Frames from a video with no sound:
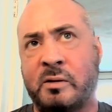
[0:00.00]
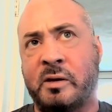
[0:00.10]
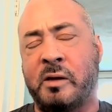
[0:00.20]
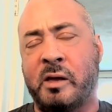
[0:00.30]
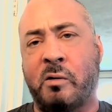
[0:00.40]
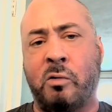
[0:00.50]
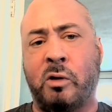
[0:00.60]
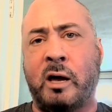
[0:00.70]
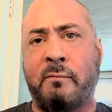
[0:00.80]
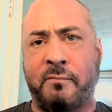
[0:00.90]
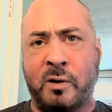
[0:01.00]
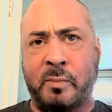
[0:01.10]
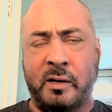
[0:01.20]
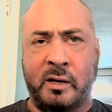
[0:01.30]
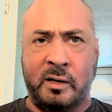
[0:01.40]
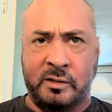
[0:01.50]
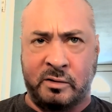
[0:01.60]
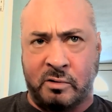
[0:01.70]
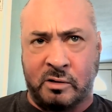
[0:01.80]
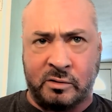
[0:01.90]
and get a whole lot from it, unless
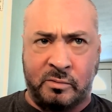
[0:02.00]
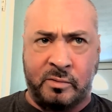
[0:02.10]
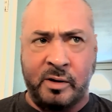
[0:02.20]
you're also